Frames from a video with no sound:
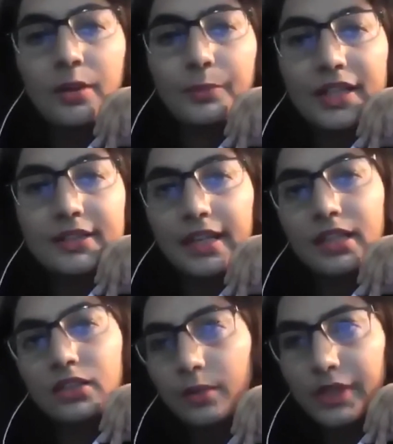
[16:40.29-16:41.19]
But the
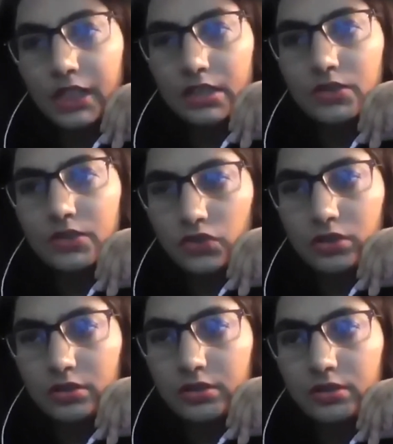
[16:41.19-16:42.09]
economic
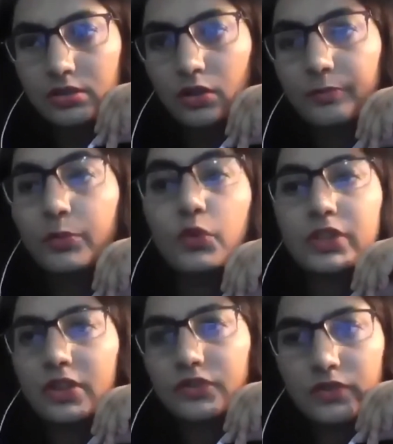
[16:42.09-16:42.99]
conditions of
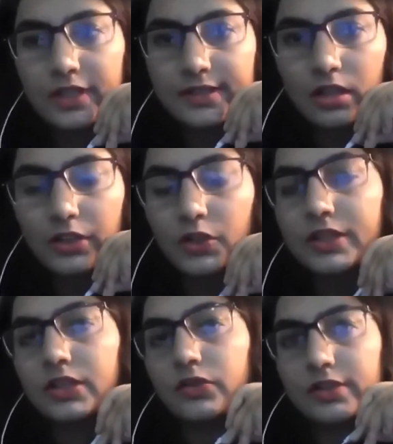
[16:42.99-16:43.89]
both countries are
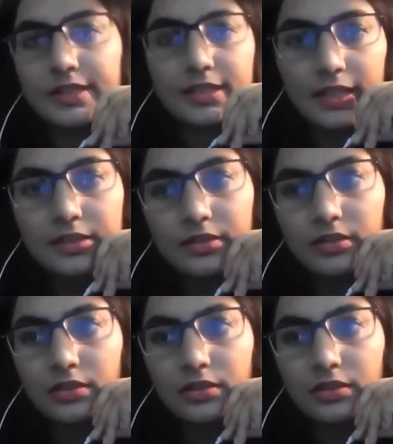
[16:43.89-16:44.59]
not in good state.